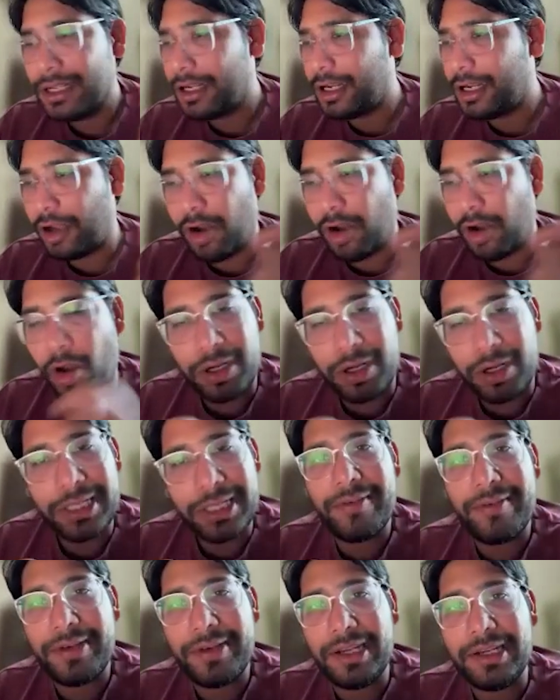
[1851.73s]
a lot
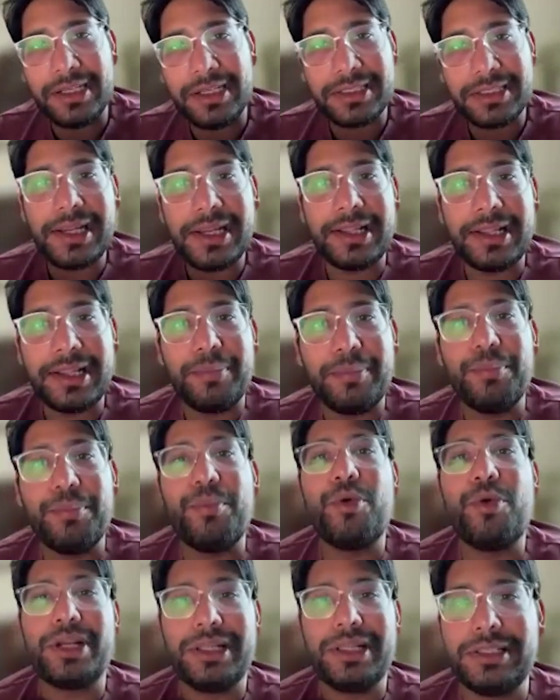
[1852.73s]
in every industry. I think
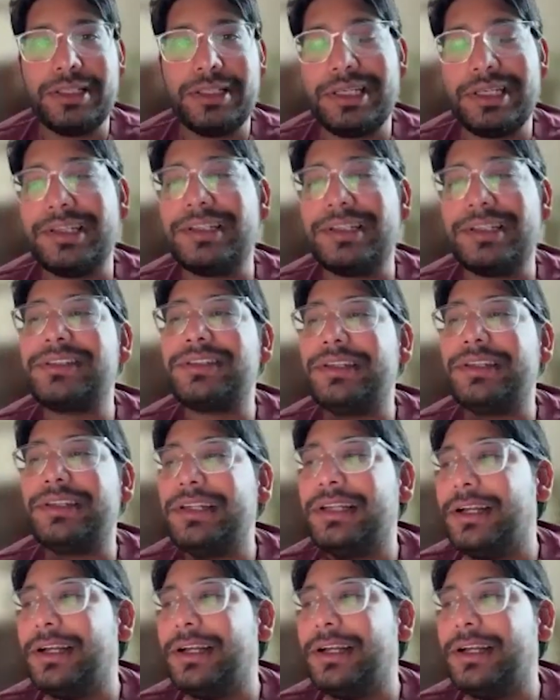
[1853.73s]
more in this industry.